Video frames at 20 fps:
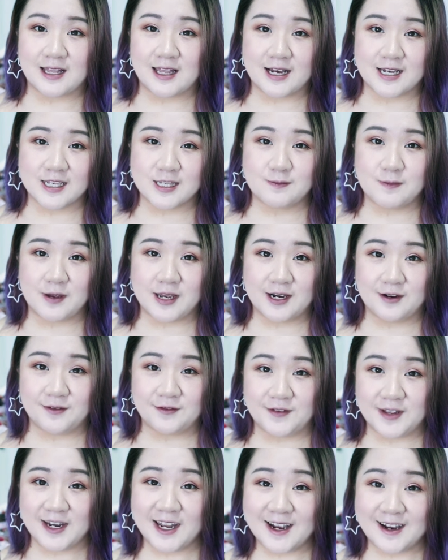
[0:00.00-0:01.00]
last made a
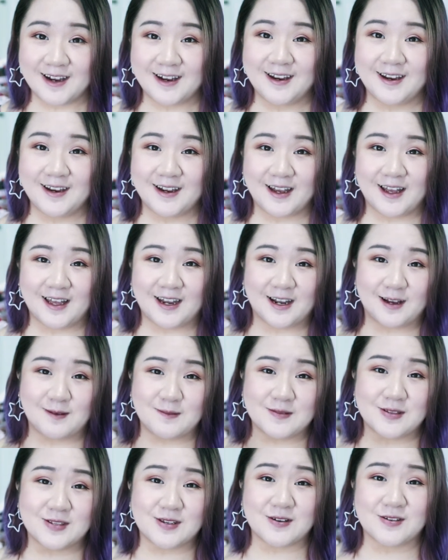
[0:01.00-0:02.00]
video and
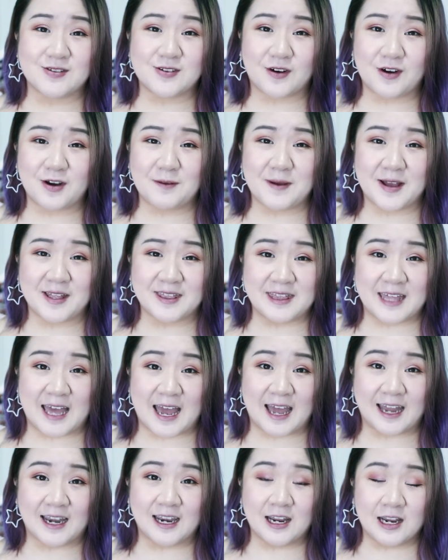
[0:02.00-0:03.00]
I'm so sorry about
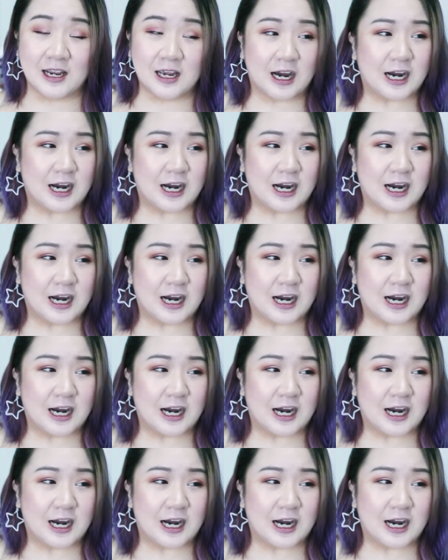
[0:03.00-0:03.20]
that.